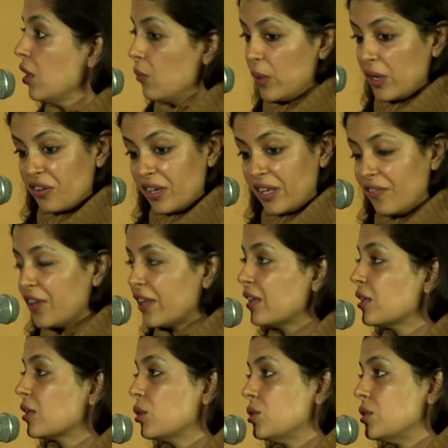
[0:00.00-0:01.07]
we're giving
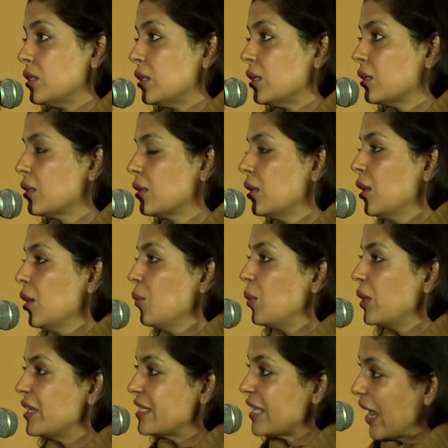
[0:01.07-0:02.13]
it a cuisine,
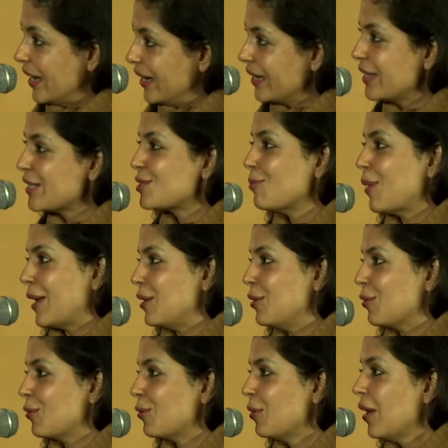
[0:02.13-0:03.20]
we're deciding its
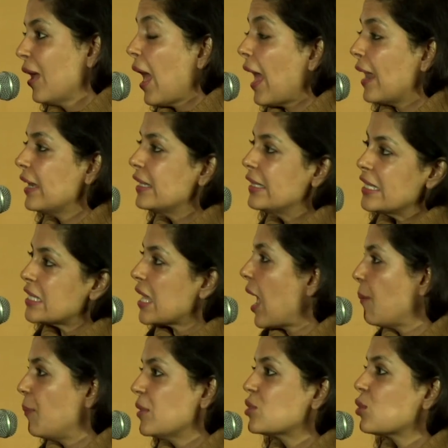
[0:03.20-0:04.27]
menu, and this
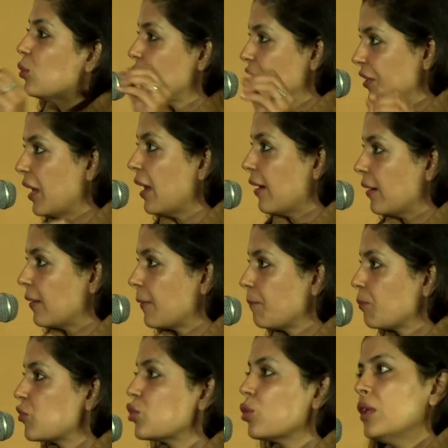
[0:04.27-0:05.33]
happens overnight.
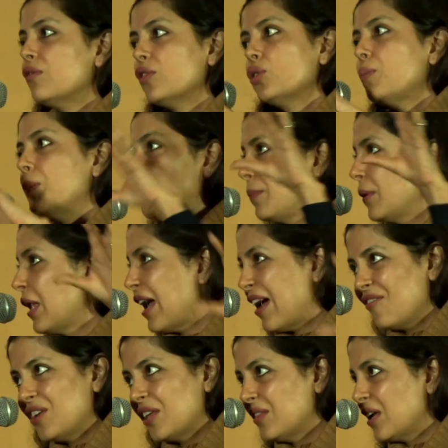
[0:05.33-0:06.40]
So even though people
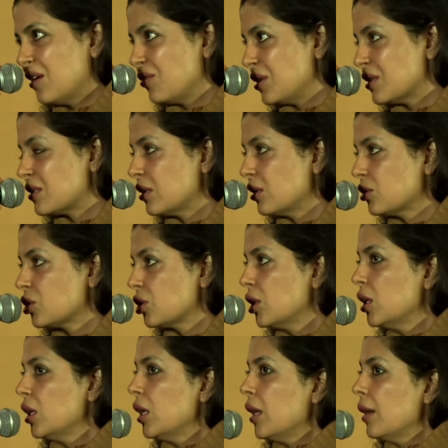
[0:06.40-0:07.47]
have done their research,
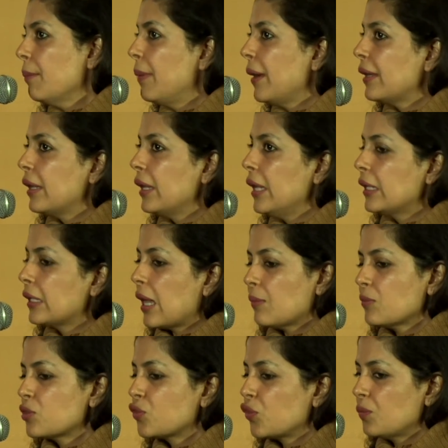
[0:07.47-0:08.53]
but it
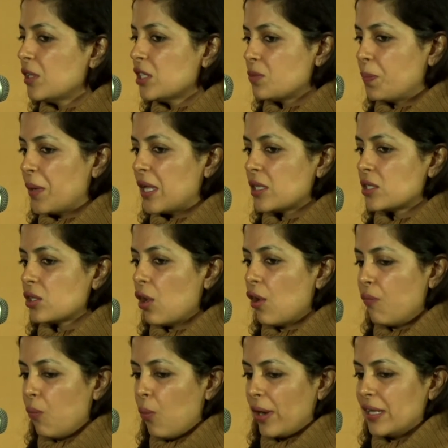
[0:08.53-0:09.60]
comes from the space
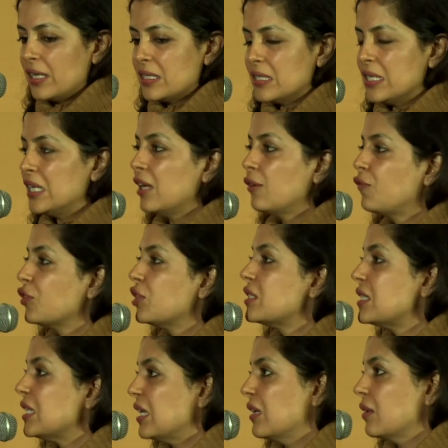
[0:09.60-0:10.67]
of what is needed for the
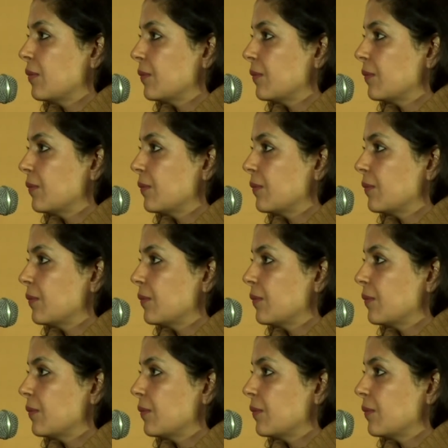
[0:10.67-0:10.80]
scene.